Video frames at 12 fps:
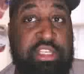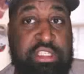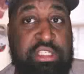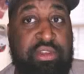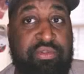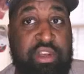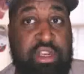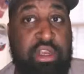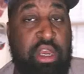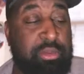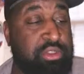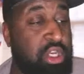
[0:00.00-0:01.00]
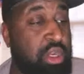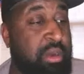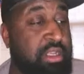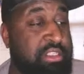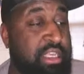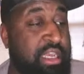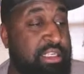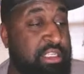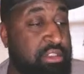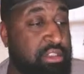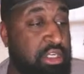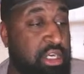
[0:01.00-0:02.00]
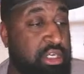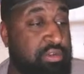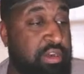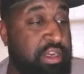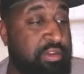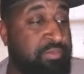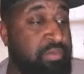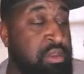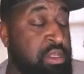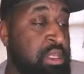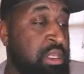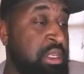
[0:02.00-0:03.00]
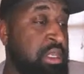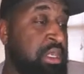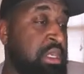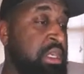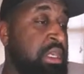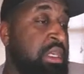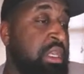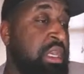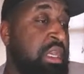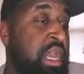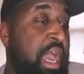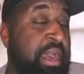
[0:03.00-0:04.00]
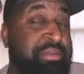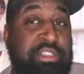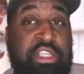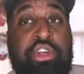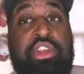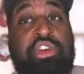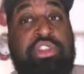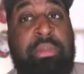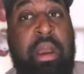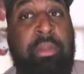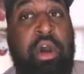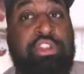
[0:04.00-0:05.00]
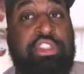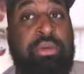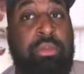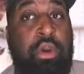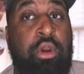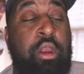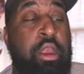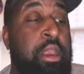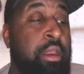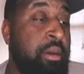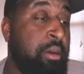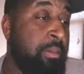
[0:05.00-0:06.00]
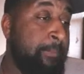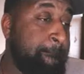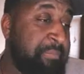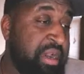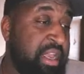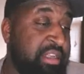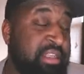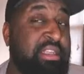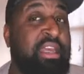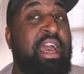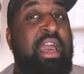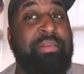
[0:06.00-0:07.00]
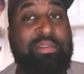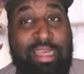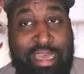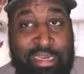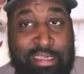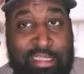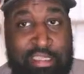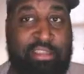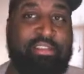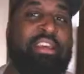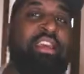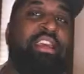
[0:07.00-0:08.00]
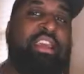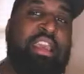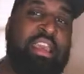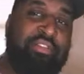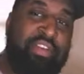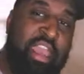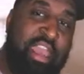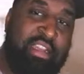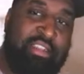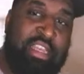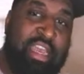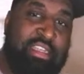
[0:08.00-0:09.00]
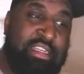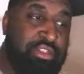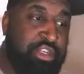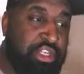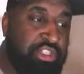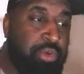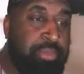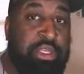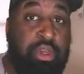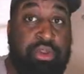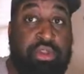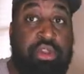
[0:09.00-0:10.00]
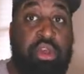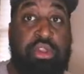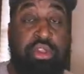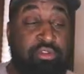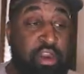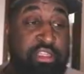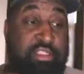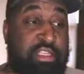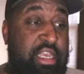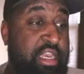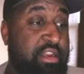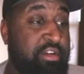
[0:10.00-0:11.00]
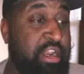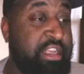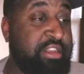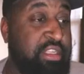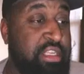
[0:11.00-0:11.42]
is the video I'm gonna talk about side discharge, right? I'm still using my mulching mower, but hypothetically, if it had a side discharge, it'll be on the right side, right?